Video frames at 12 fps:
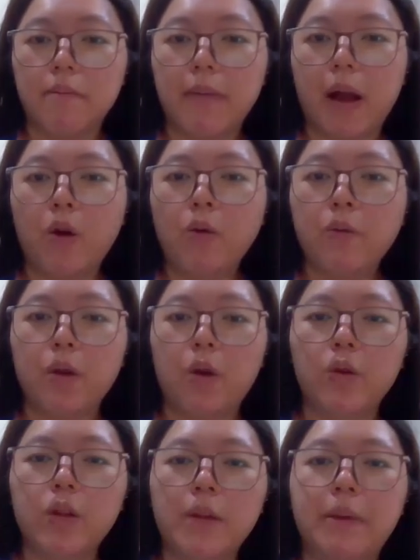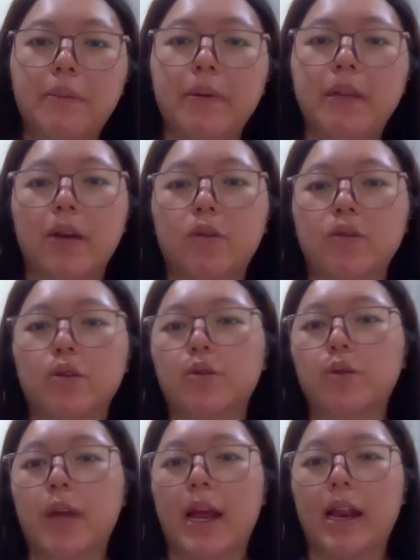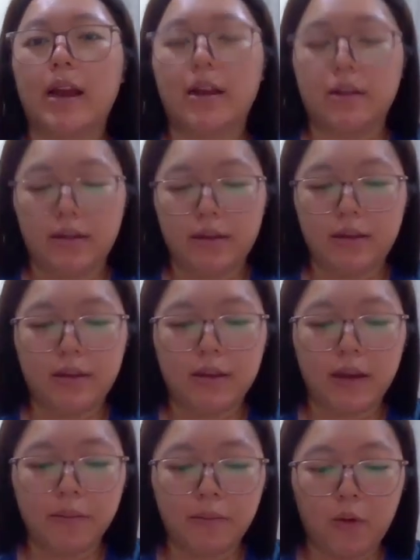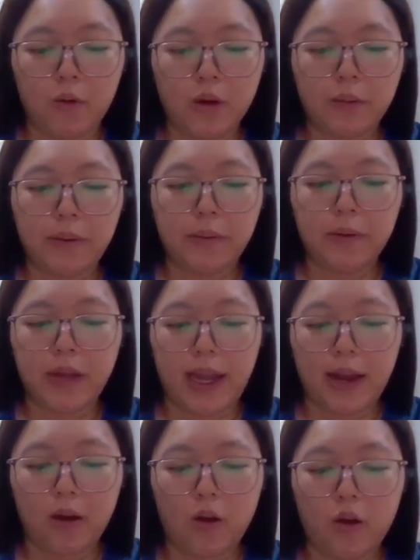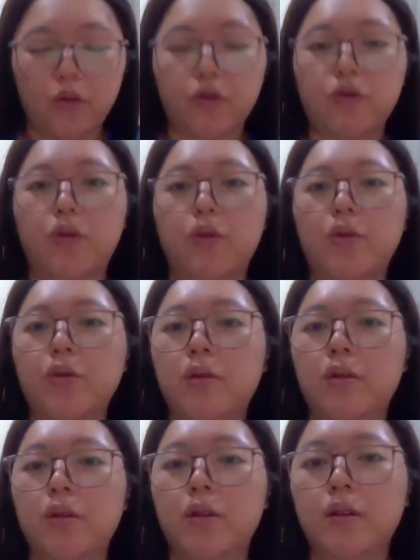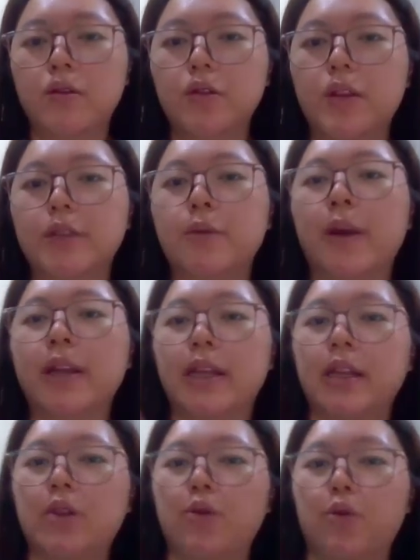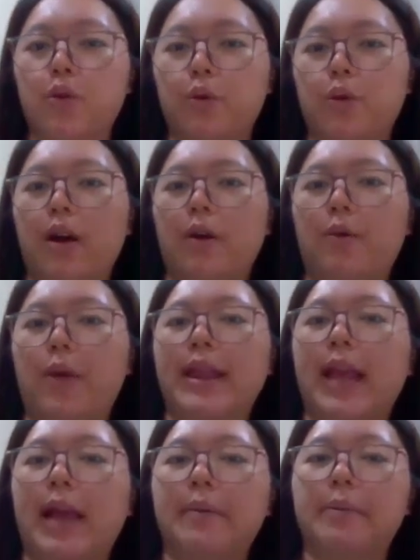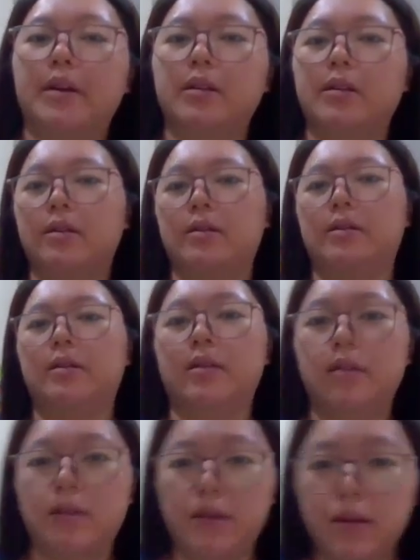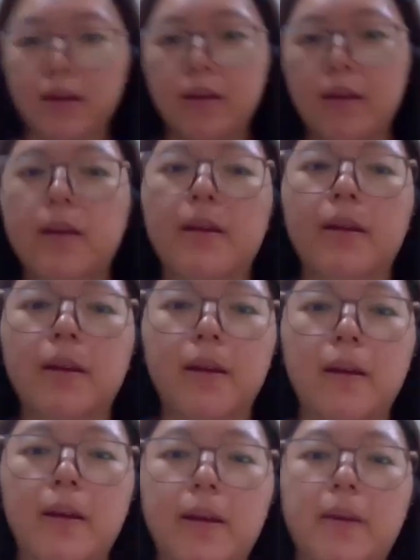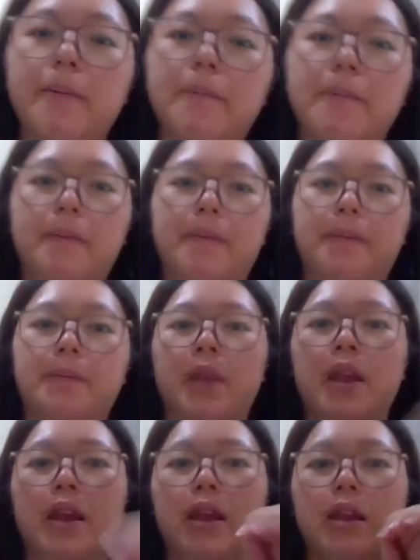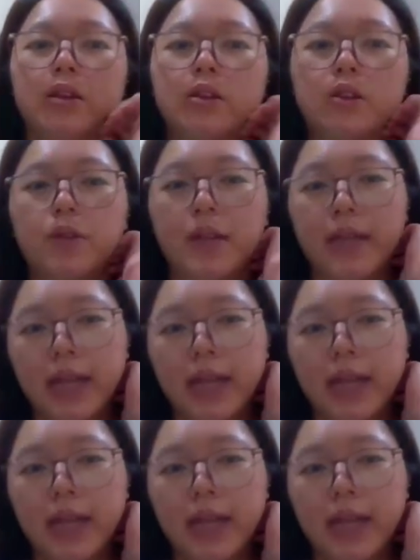But old, older people, they also do that. Lah. Some older people, they cannot control. So that's why they need to uh, wear diapers. Yeah. Mm. So the